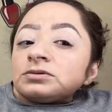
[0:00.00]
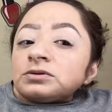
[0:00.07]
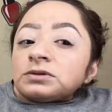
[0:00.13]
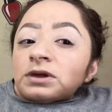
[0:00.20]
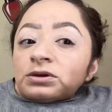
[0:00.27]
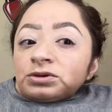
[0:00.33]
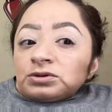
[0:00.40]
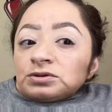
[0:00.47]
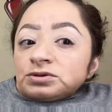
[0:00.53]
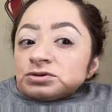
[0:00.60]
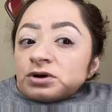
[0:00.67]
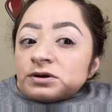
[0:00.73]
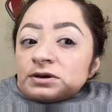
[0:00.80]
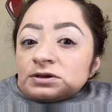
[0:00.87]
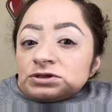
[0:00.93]
now to
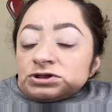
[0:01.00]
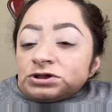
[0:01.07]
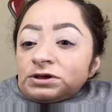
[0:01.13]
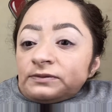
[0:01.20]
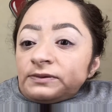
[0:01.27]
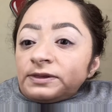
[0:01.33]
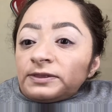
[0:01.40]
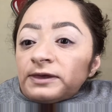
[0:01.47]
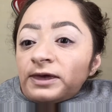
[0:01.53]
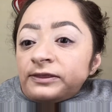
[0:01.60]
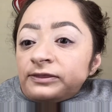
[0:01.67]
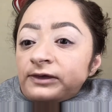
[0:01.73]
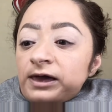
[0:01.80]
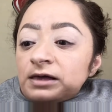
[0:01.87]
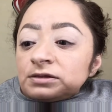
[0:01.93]
start achieving
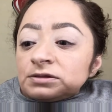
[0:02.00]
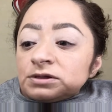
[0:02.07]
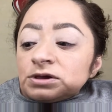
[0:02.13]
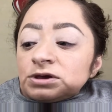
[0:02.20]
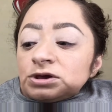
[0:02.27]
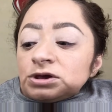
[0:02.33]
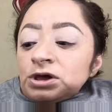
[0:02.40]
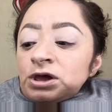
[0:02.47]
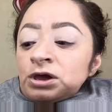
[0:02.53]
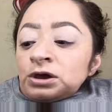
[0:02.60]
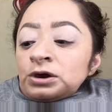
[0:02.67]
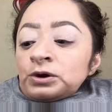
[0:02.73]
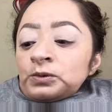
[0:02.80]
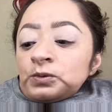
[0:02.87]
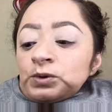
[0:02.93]
that look,
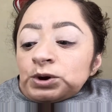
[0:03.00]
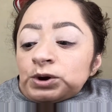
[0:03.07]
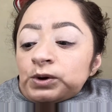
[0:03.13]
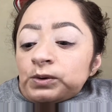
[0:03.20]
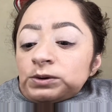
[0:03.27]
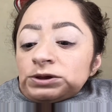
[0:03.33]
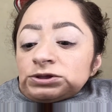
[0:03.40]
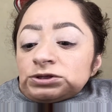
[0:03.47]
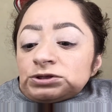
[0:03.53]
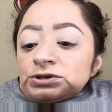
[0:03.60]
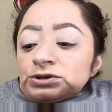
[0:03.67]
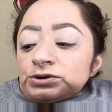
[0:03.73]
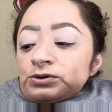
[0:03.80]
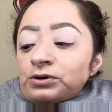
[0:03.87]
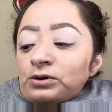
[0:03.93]
we're going
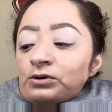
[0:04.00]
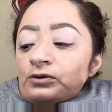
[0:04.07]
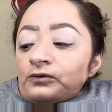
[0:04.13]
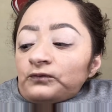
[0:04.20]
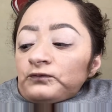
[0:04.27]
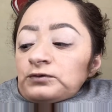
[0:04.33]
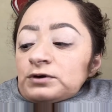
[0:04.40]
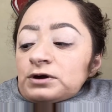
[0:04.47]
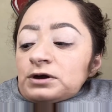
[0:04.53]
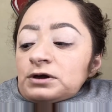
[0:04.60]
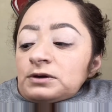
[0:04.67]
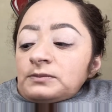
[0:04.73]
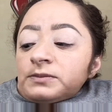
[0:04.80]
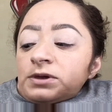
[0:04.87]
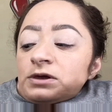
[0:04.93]
to go
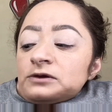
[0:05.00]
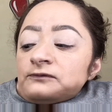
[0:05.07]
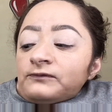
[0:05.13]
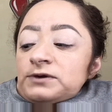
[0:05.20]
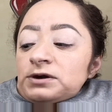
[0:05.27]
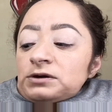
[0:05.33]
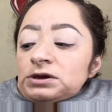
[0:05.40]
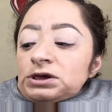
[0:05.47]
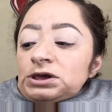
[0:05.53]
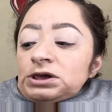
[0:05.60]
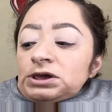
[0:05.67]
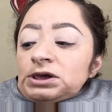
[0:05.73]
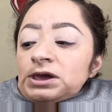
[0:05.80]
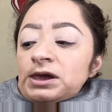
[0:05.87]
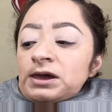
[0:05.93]
from a
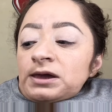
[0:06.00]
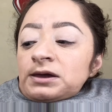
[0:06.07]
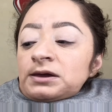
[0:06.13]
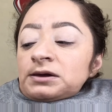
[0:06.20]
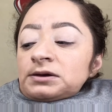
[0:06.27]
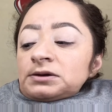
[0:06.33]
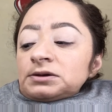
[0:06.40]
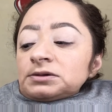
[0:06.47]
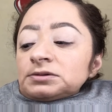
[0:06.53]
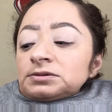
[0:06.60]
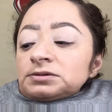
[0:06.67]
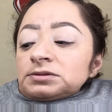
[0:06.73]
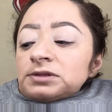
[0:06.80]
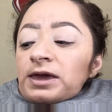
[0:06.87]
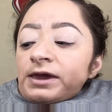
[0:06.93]
very
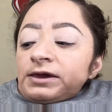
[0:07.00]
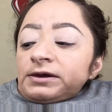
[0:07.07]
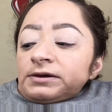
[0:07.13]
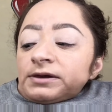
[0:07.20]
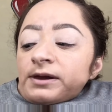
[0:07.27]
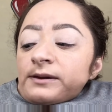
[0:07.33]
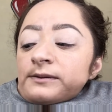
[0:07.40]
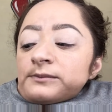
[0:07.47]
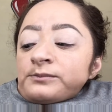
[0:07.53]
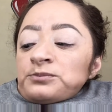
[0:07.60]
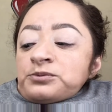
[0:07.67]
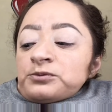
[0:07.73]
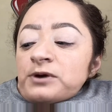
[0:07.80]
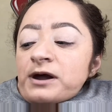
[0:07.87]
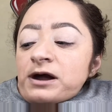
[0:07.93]
light
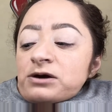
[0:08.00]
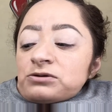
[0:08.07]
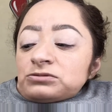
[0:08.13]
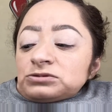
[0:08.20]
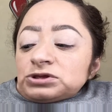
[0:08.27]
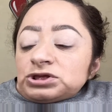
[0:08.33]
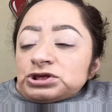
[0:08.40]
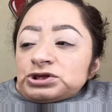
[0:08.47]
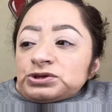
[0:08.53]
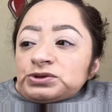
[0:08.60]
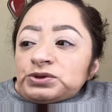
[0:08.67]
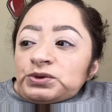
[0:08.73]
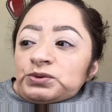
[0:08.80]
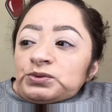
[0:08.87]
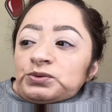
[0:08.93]
brown
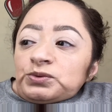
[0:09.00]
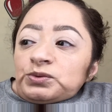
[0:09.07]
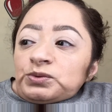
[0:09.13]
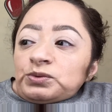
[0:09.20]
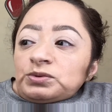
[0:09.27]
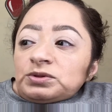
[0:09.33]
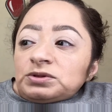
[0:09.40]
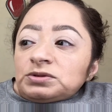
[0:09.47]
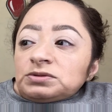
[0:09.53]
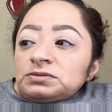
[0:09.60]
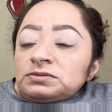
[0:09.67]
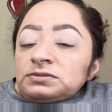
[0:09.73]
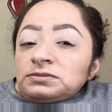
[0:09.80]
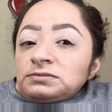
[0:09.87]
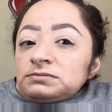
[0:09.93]
to
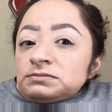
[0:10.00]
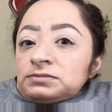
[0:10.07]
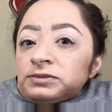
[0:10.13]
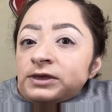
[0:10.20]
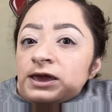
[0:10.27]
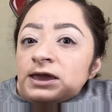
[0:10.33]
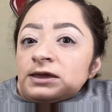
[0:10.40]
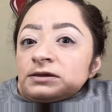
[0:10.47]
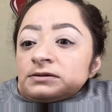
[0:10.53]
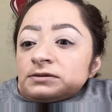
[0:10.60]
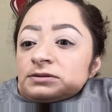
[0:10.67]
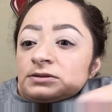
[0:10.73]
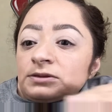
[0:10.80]
then the